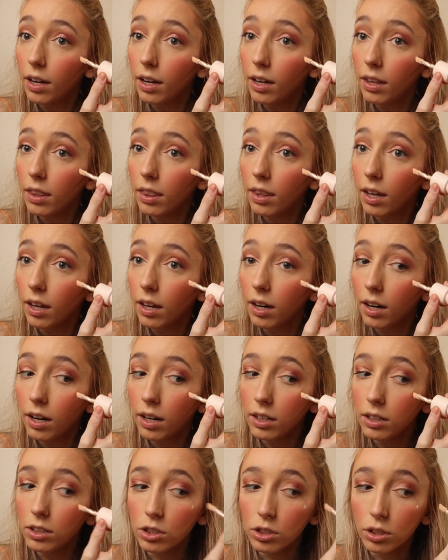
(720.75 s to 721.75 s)
and then
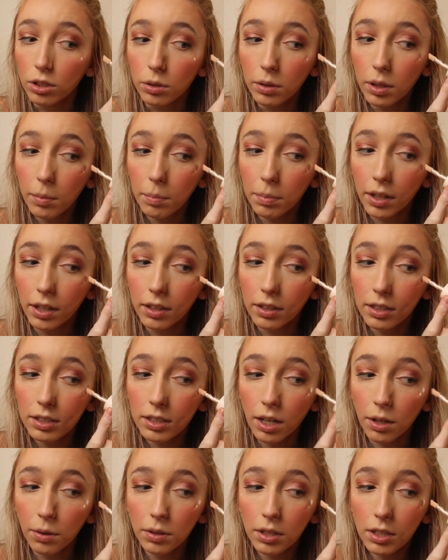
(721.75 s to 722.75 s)
I do blend
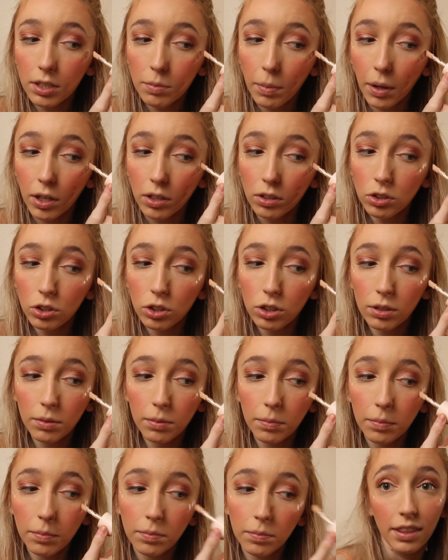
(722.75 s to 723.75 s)
this out with a sponge.
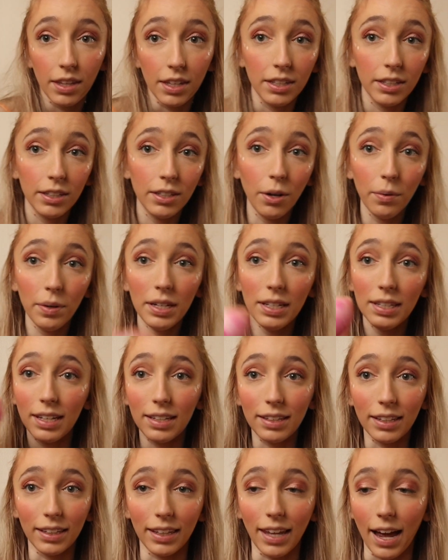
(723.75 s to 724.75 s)
This is always
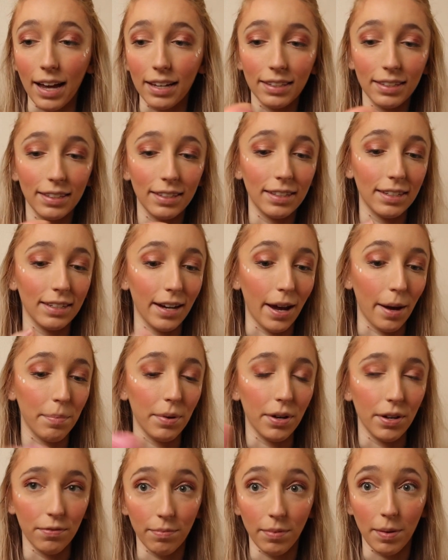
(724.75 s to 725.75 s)
the last
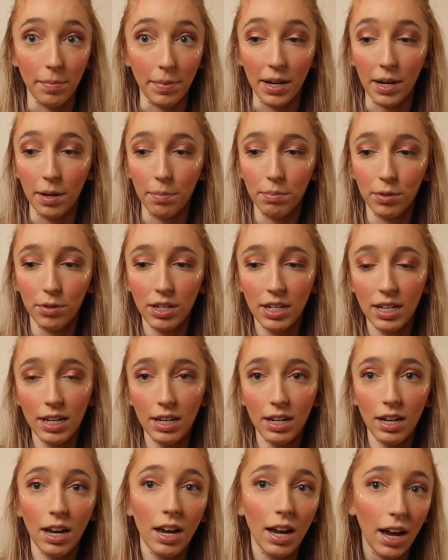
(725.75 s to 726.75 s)
step of my makeup
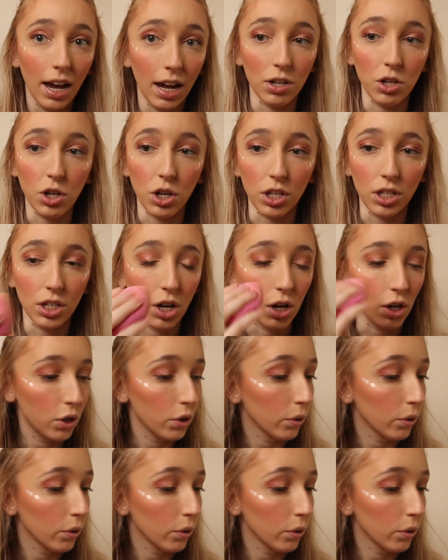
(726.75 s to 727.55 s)
routine. I just